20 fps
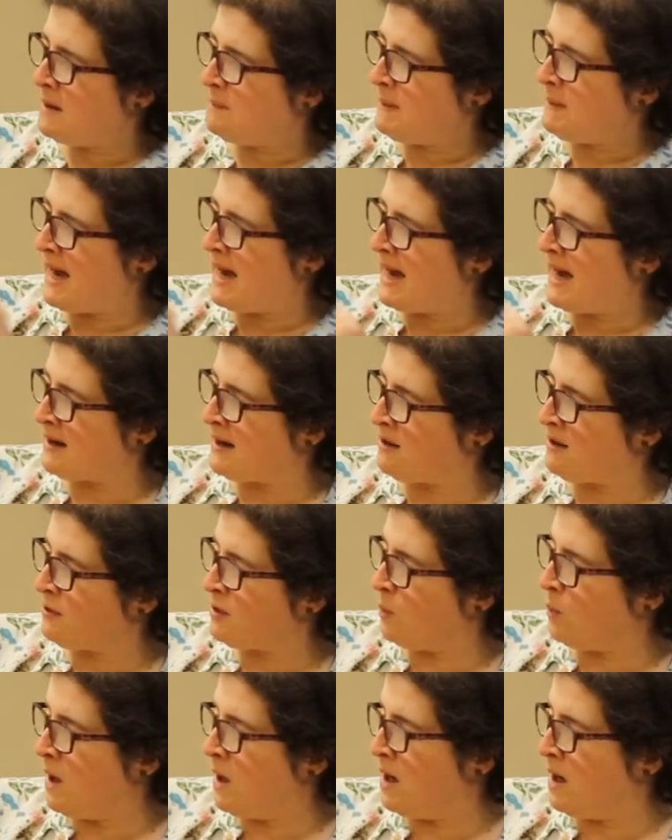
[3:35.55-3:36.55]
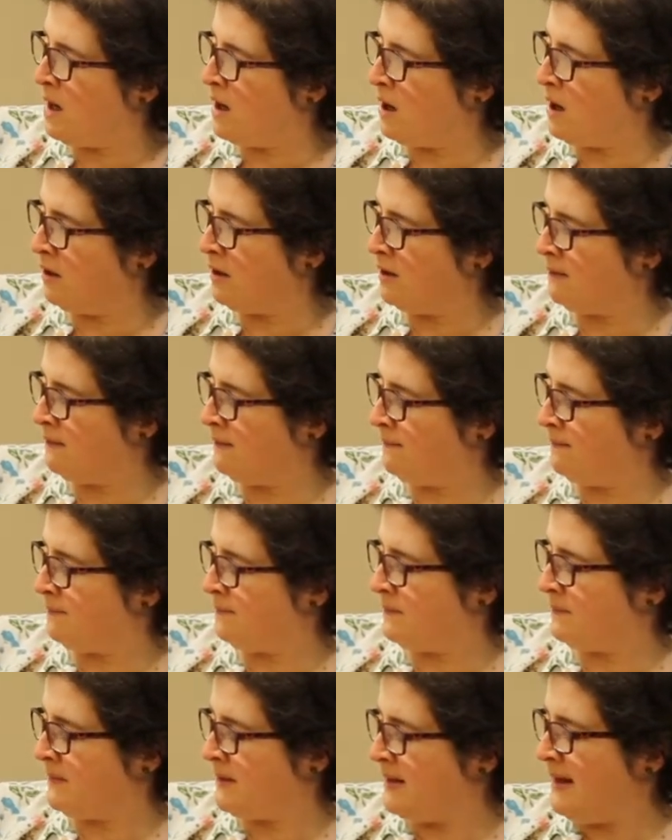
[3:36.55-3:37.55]
way up high on the wall.
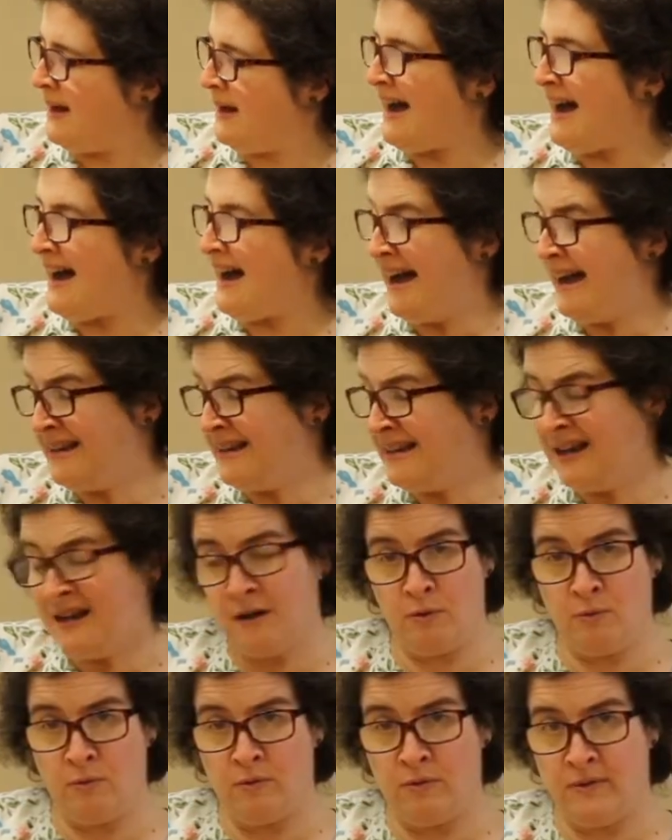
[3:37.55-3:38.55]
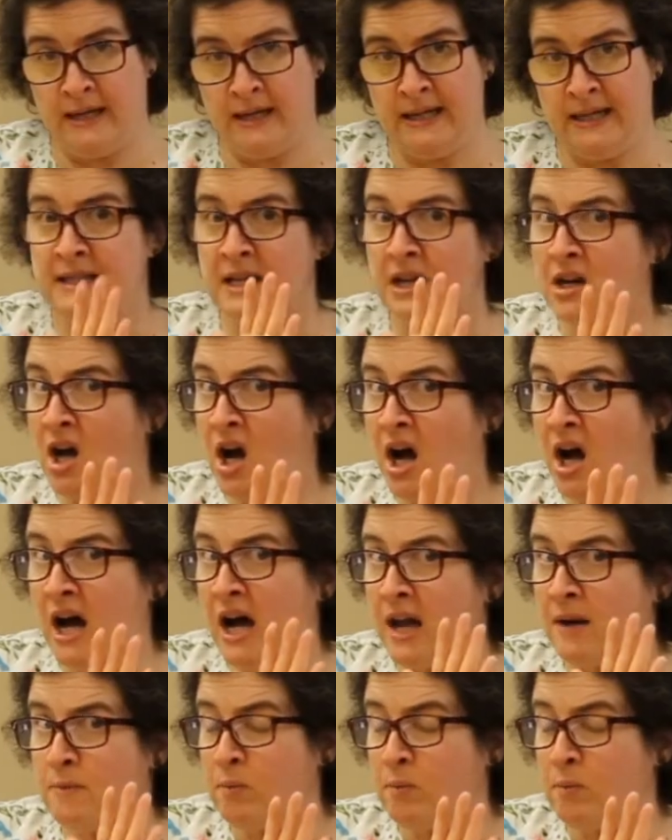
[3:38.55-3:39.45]
I know, it's an